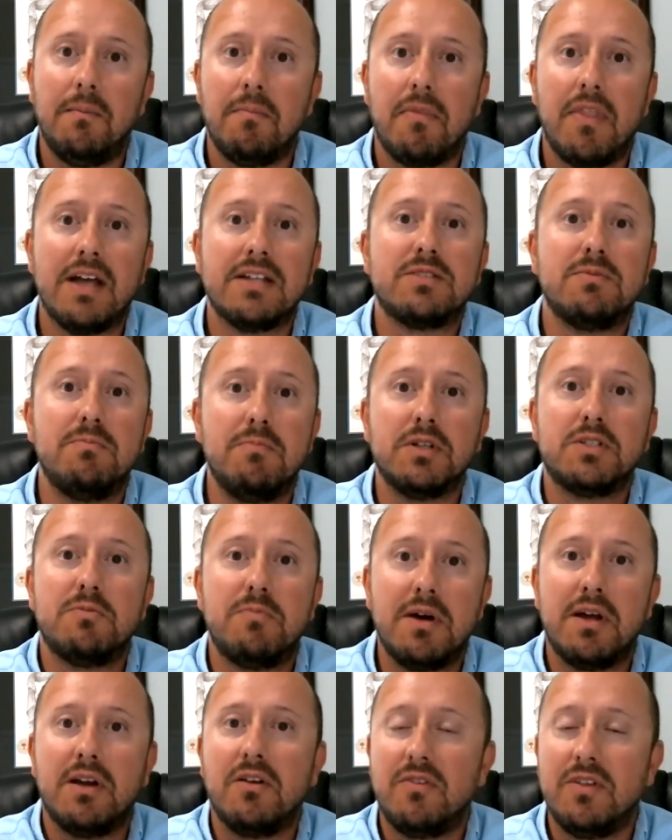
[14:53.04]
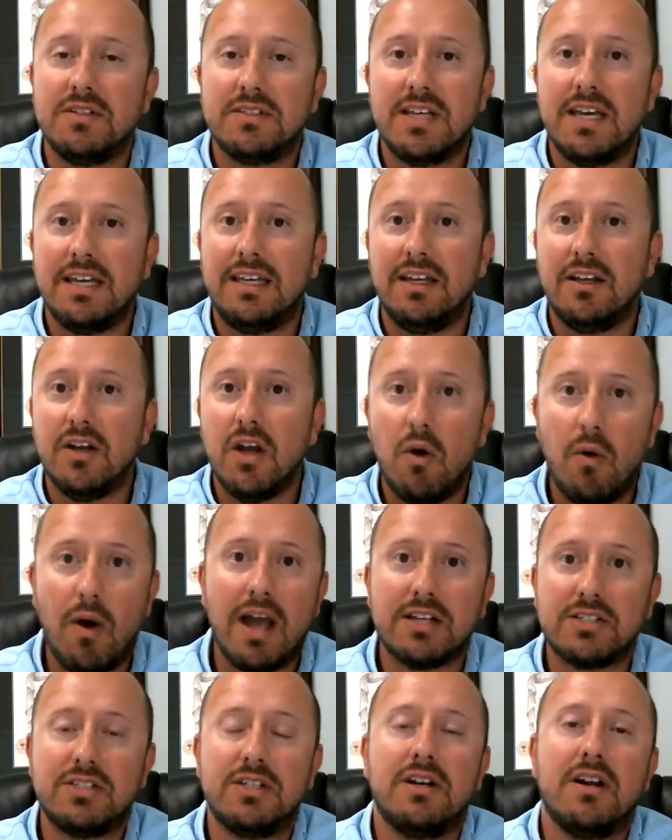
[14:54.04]
that's much better than taking no
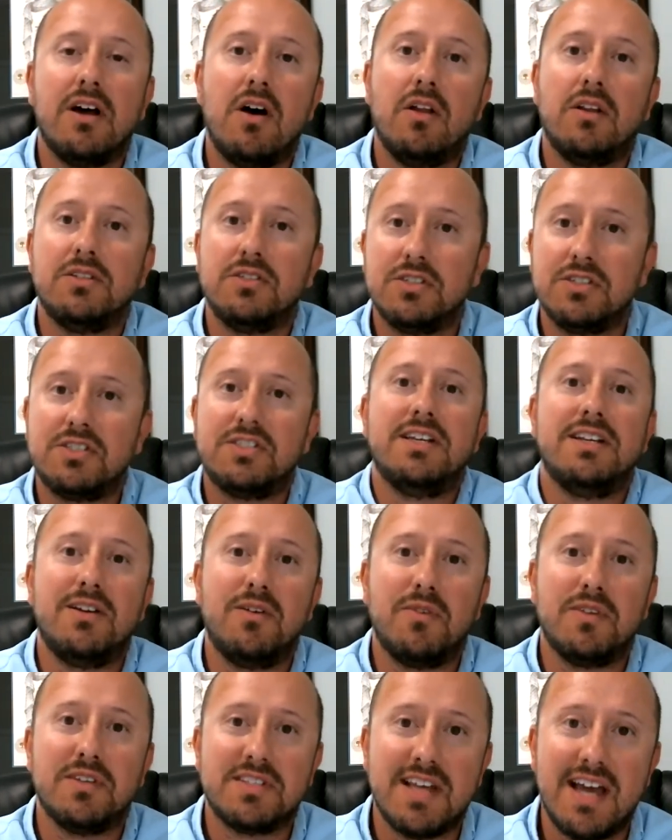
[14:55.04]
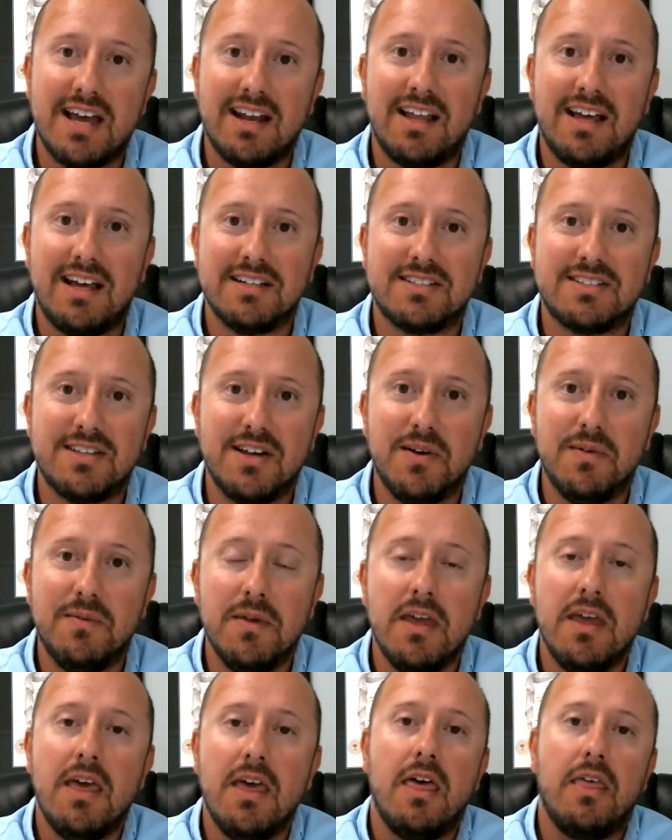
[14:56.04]
action at all and just sitting on the sidelines. So
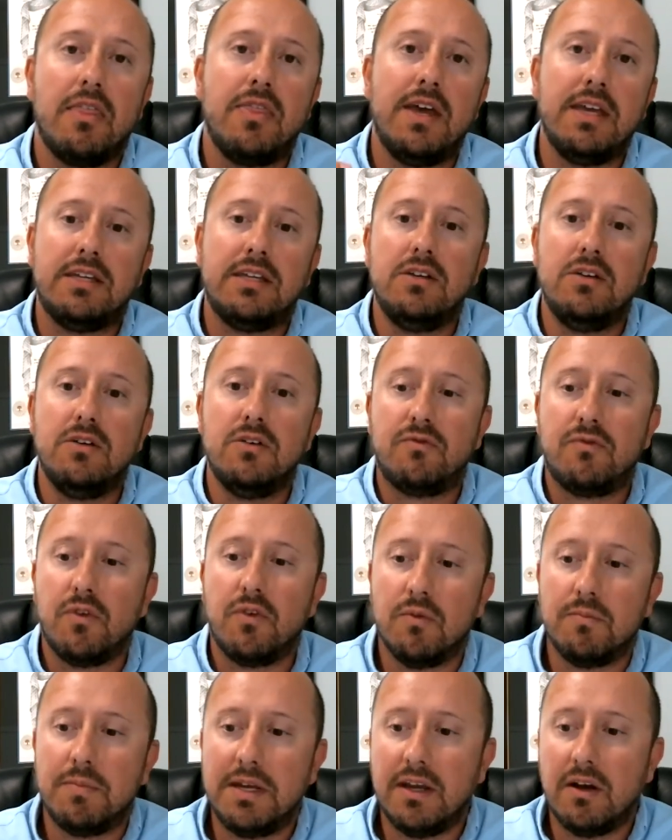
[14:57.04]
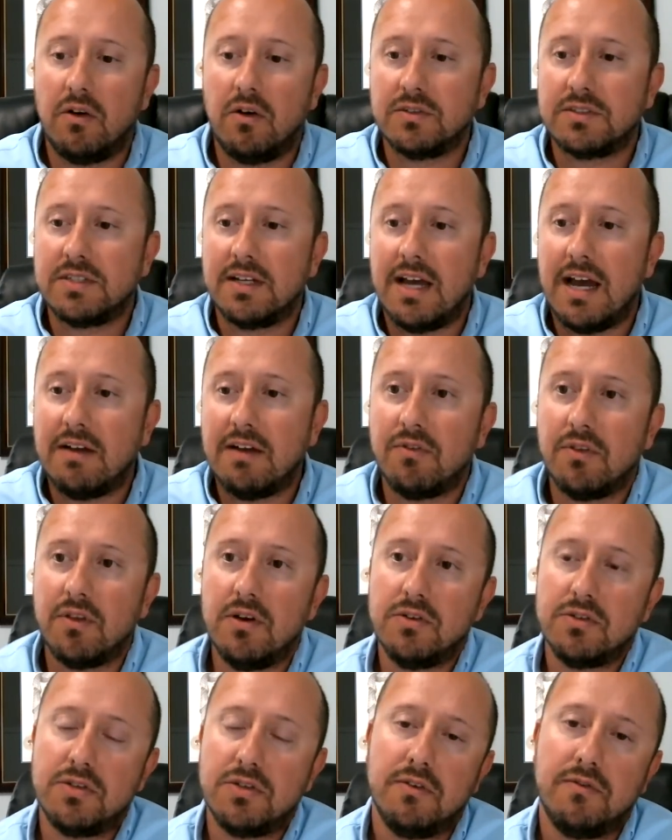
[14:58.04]
thank you for being on tonight for
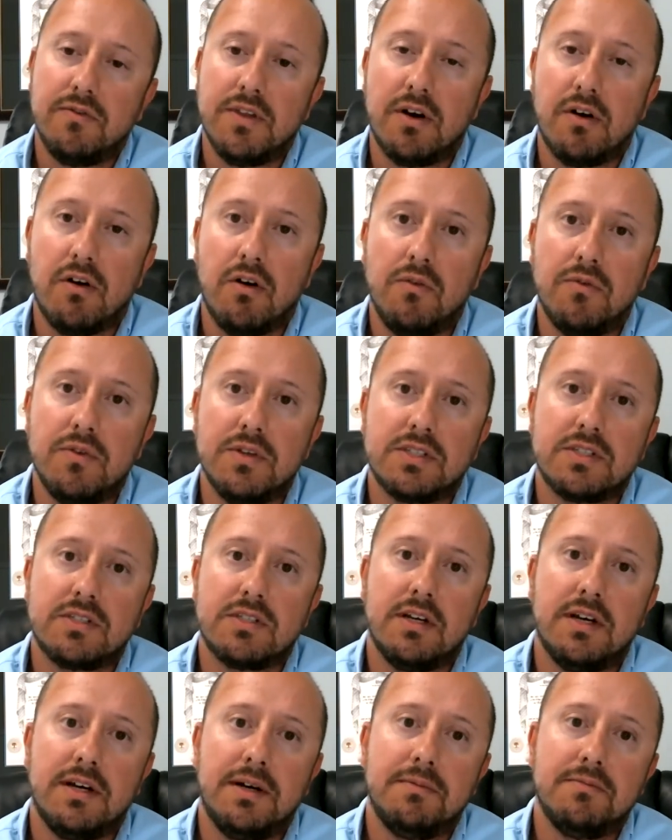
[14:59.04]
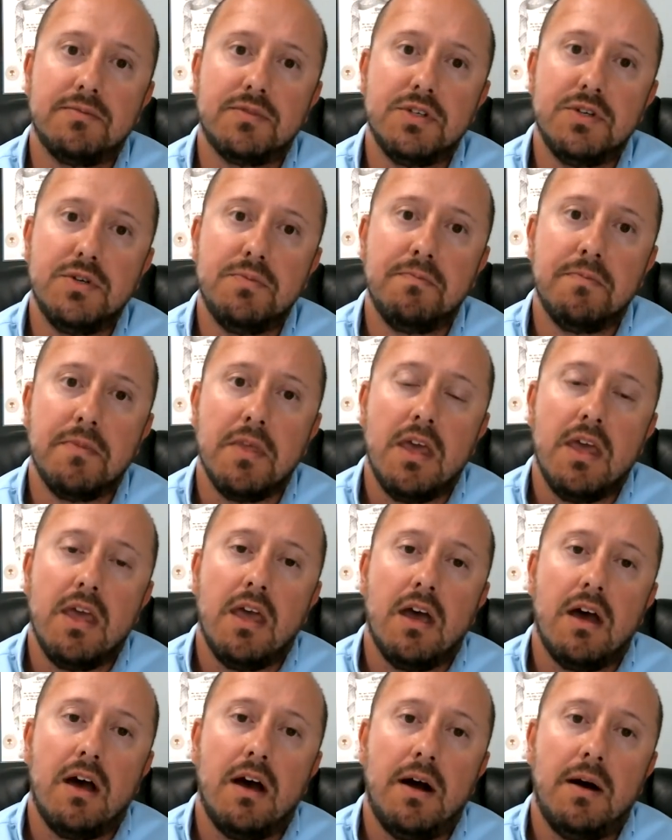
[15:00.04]
those that are on this Zoom.
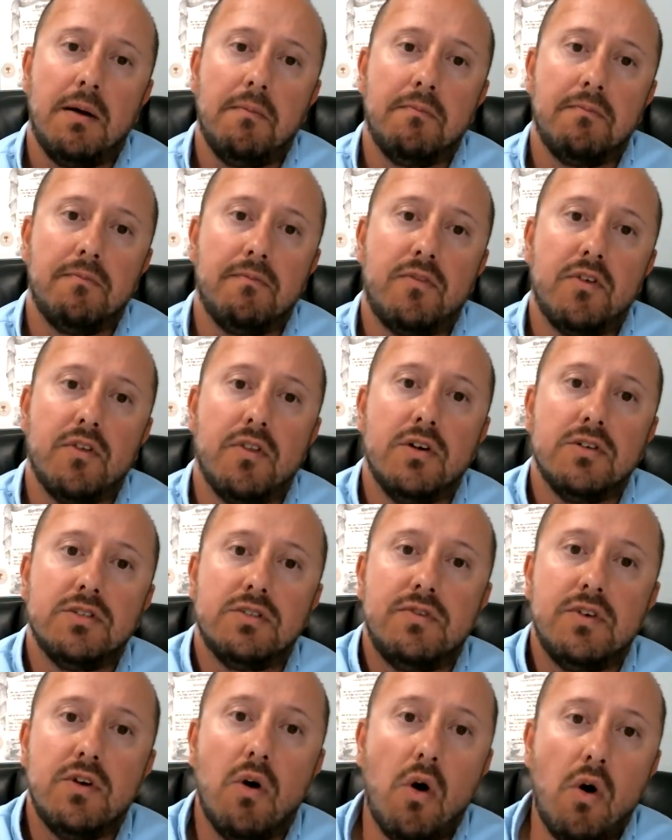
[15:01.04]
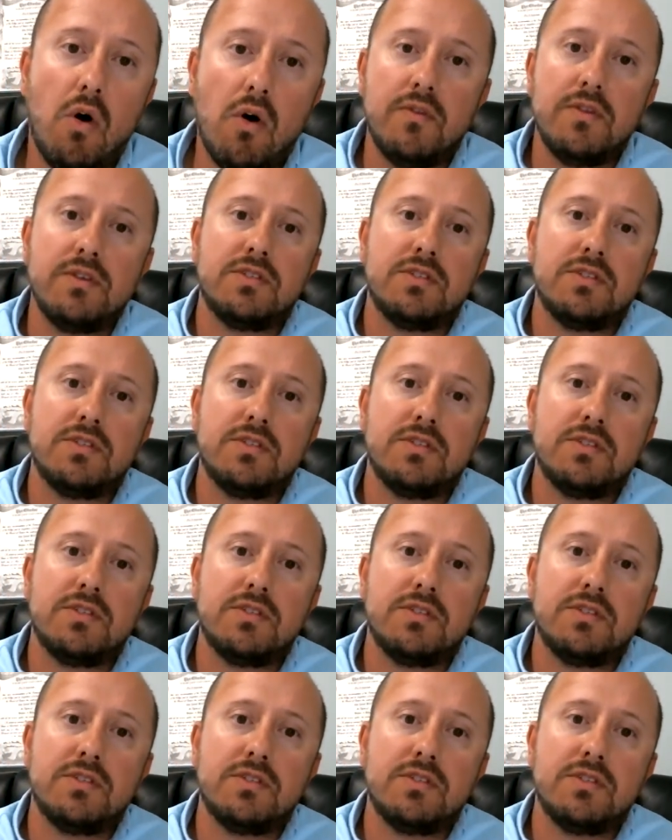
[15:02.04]
For those of you on